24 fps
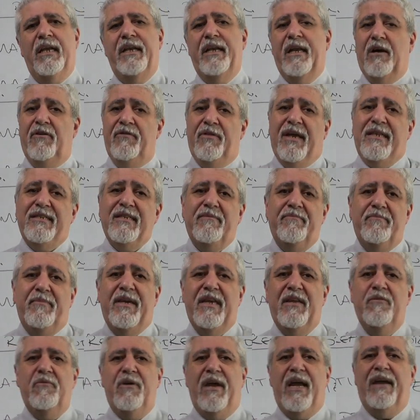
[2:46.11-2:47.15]
Now, does it
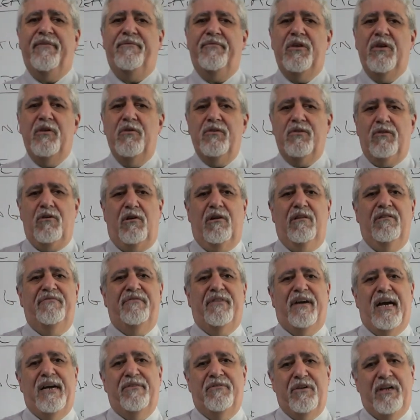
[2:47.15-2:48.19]
mean we have to use all
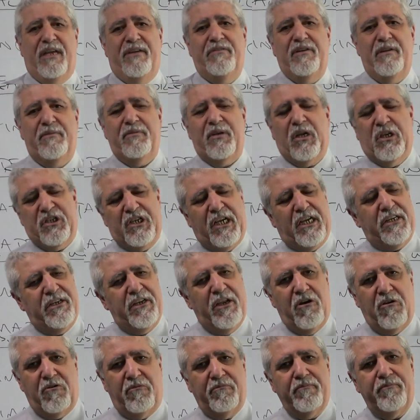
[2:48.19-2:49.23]
5 on every project?
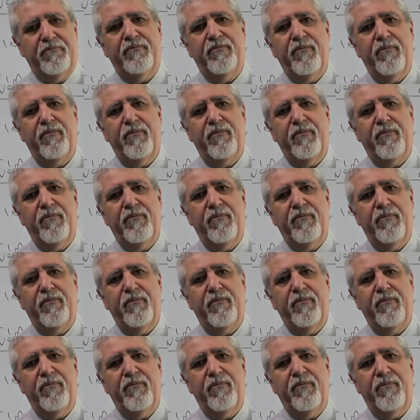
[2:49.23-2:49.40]
No.